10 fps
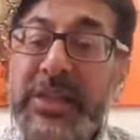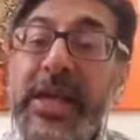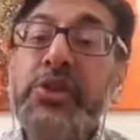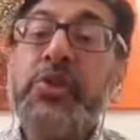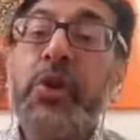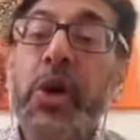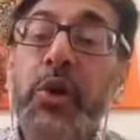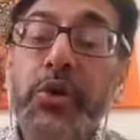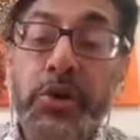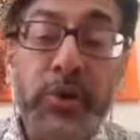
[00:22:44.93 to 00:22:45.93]
Then you
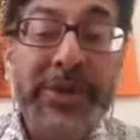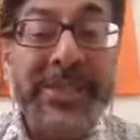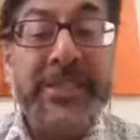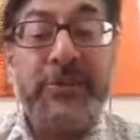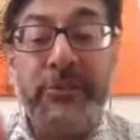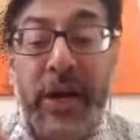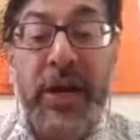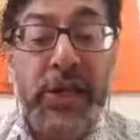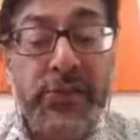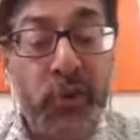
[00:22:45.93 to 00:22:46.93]
go to, and this is a very
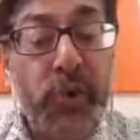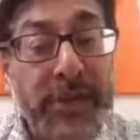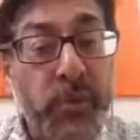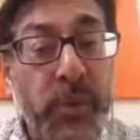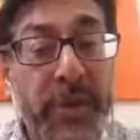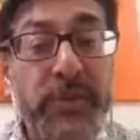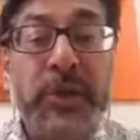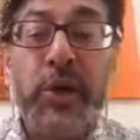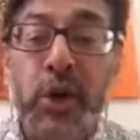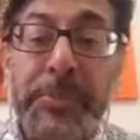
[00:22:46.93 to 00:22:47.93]
nice four letter word that
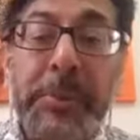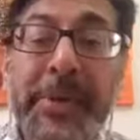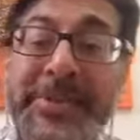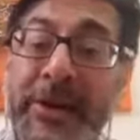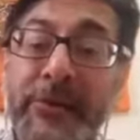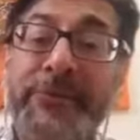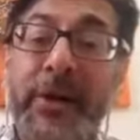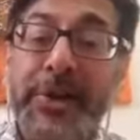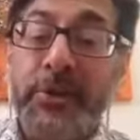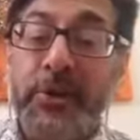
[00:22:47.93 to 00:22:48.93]
a lot of people are
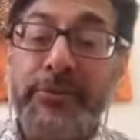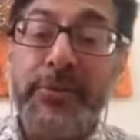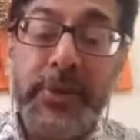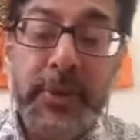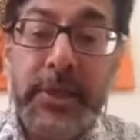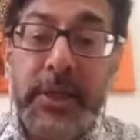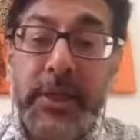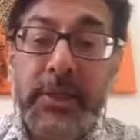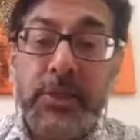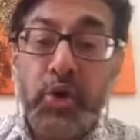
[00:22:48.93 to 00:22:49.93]
terrified of.
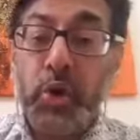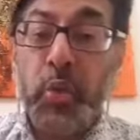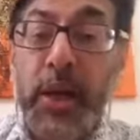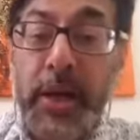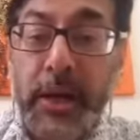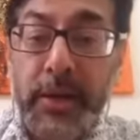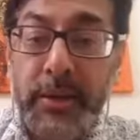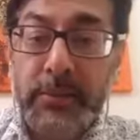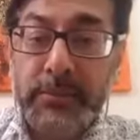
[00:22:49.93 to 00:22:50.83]
It's called work.